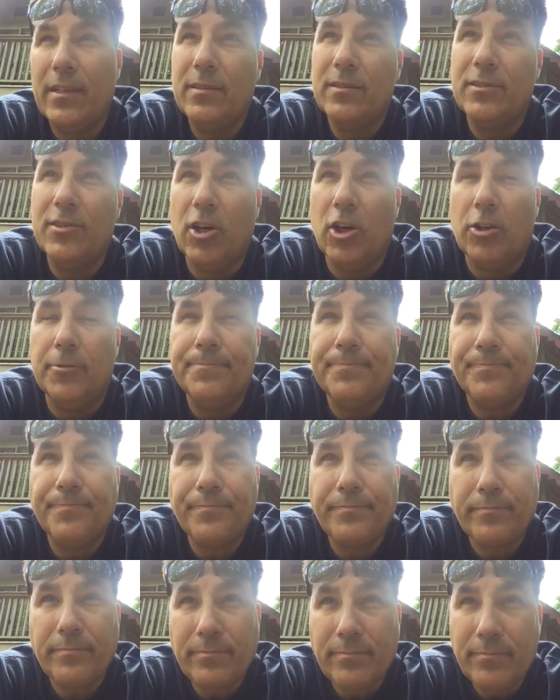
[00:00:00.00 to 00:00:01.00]
So
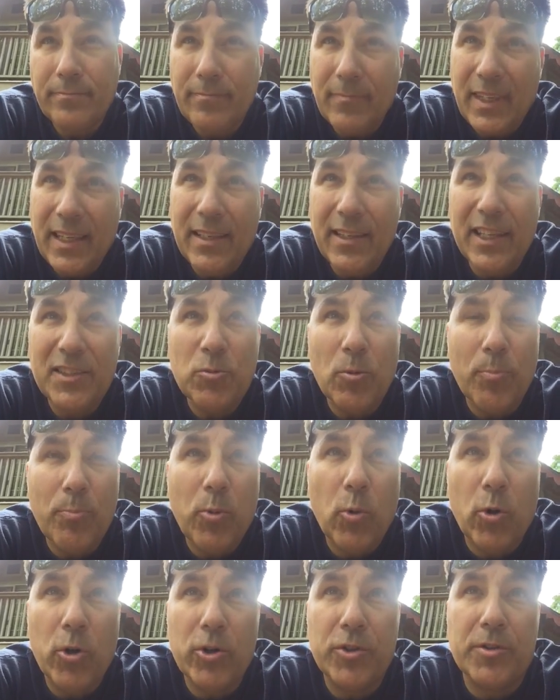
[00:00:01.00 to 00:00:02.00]
that's what
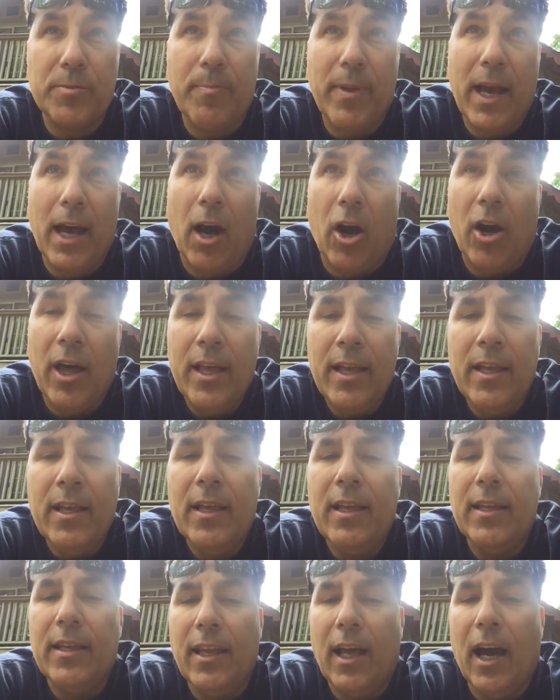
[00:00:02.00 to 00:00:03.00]
Porter's about.
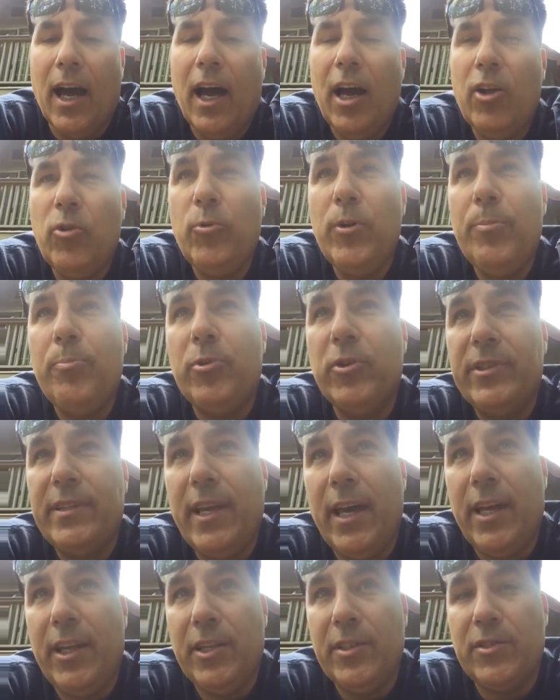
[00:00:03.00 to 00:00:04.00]
Now, how do we put
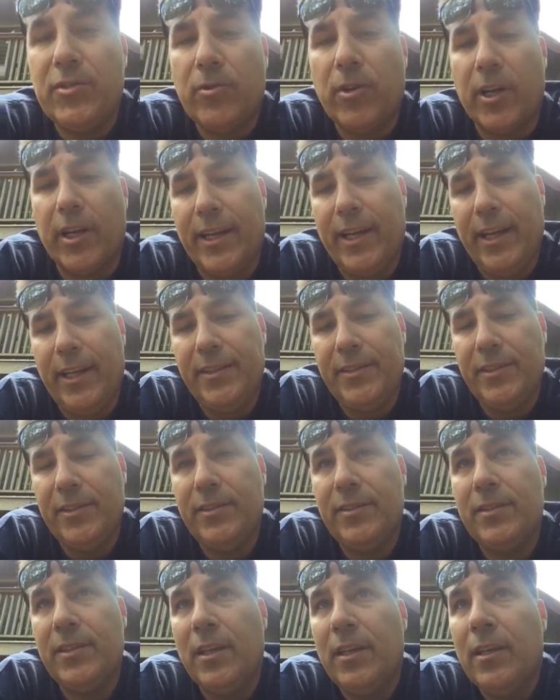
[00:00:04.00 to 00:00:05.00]
that into our
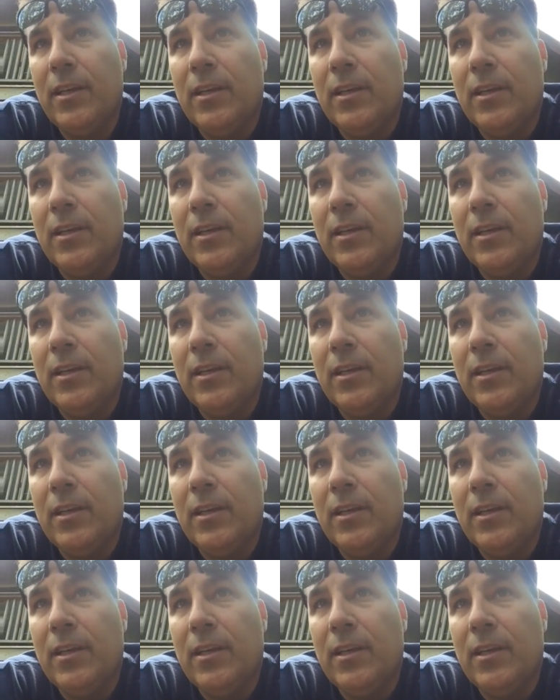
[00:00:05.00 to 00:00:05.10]
cases?